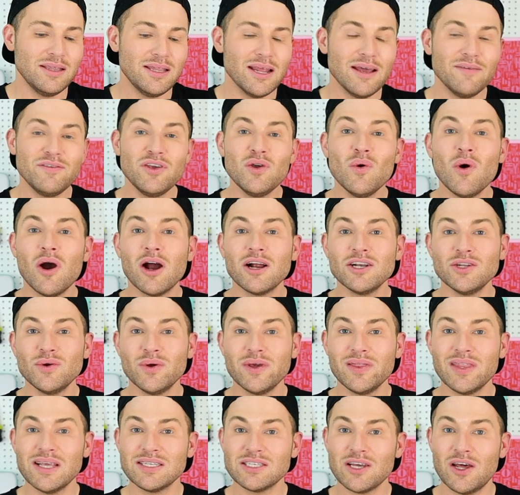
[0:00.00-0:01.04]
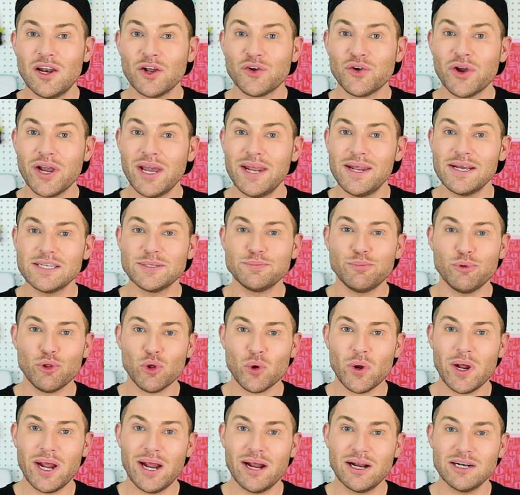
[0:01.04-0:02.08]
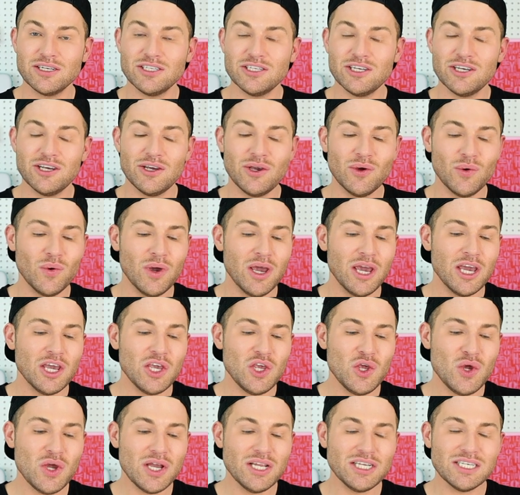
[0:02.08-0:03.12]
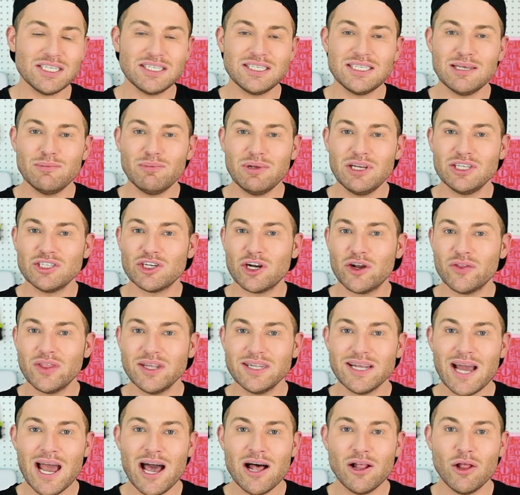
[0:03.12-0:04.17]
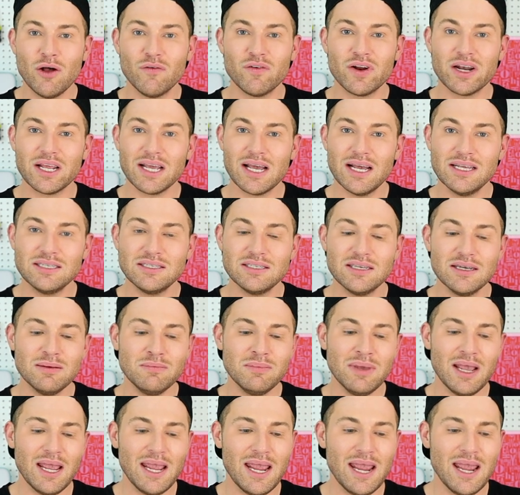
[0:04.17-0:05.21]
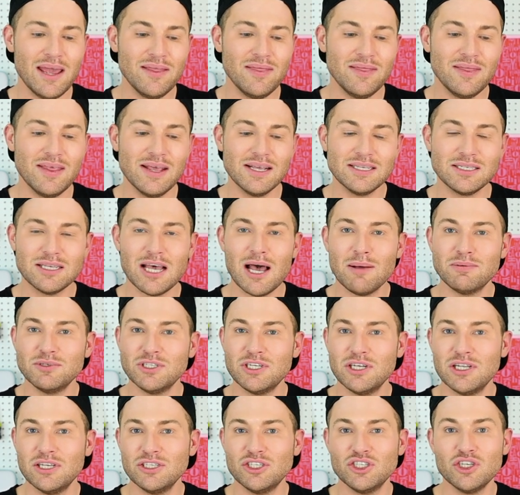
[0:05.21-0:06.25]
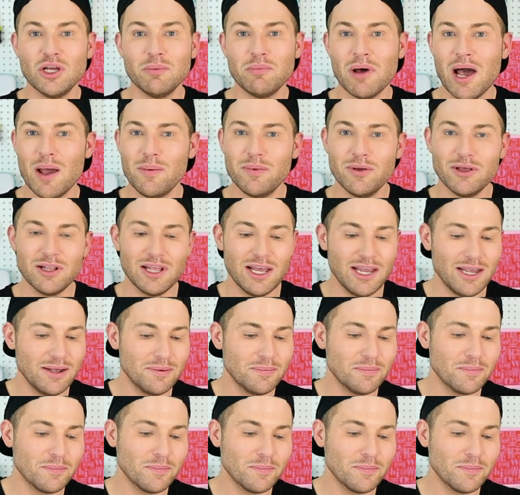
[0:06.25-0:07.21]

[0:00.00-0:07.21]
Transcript: Now if you are doing this on a Cricut Explore Air 2, you can just simply turn the dial over to Custom and this option should populate.